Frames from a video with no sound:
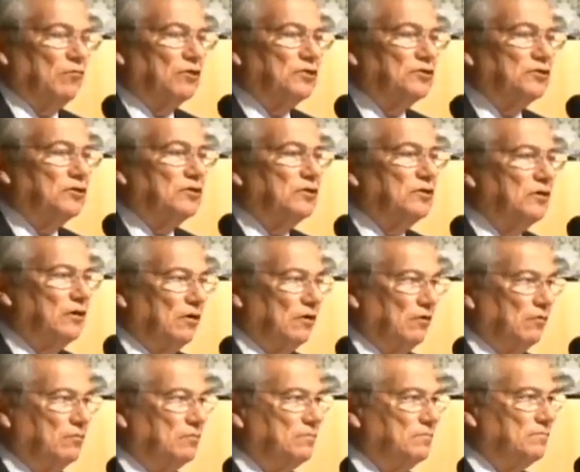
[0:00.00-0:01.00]
I want you to
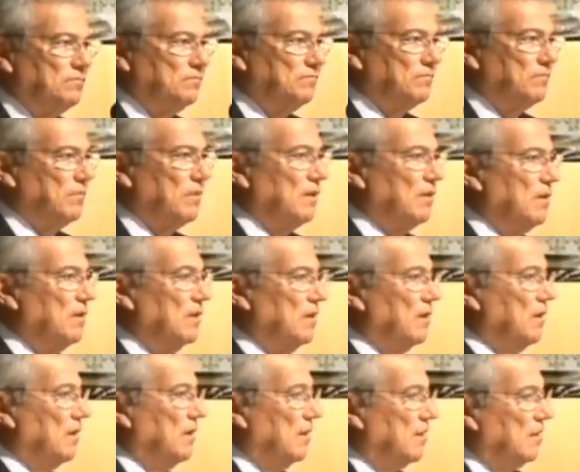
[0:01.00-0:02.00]
know
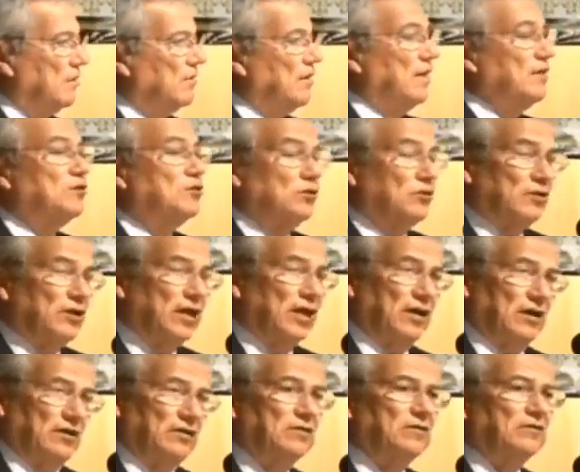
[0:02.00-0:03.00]
that
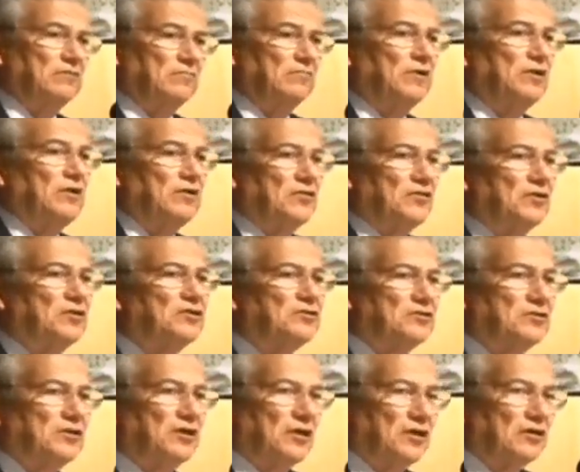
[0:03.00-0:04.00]
today in
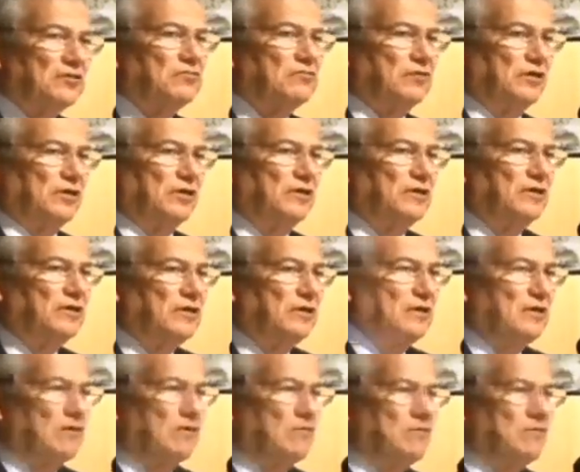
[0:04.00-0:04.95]
this country